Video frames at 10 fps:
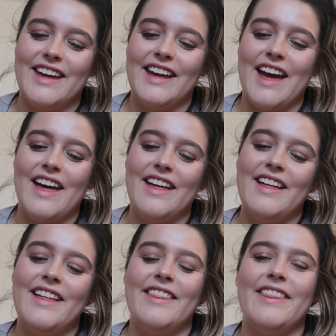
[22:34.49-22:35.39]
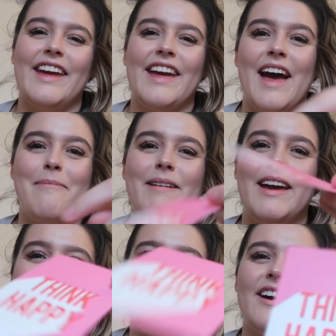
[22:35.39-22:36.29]
I think think
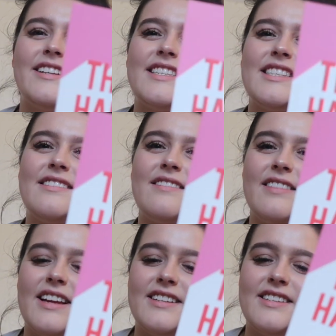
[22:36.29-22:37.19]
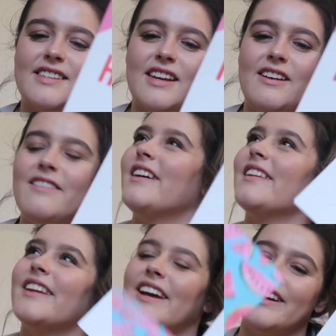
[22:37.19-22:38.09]
happy. That's a good I just person. They're just cute,
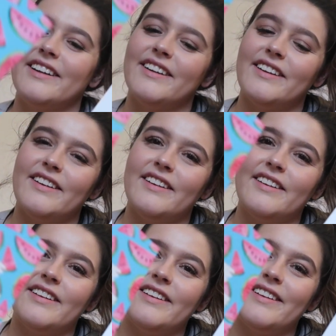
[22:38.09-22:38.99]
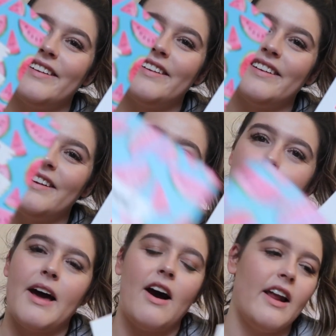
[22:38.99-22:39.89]
aren't they? Things are coming.
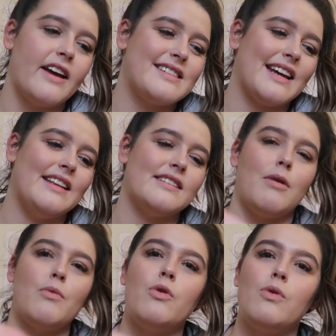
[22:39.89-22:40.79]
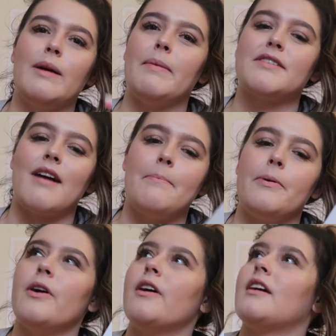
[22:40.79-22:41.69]
But like I like sticking these on my wall in my
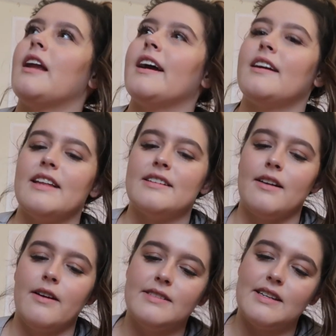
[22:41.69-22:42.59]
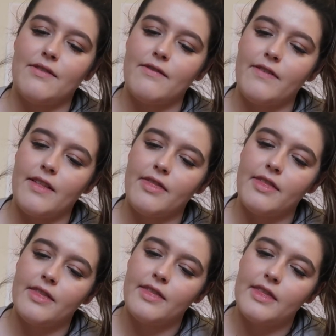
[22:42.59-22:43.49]
scrapbooks. Oh, like, like there's loads of different fun. Oh,
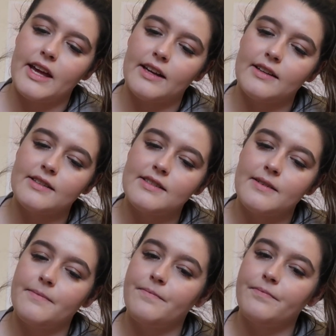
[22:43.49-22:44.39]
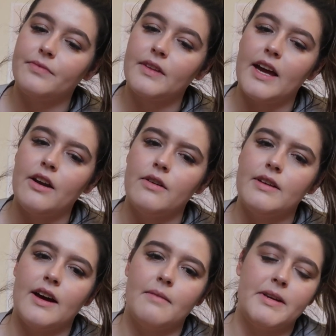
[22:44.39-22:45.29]
I want to get things. one out just because I want to see them. Yeah, no,
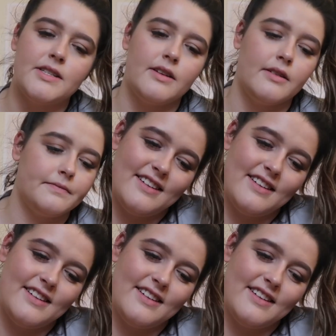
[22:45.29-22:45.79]
yeah, me too.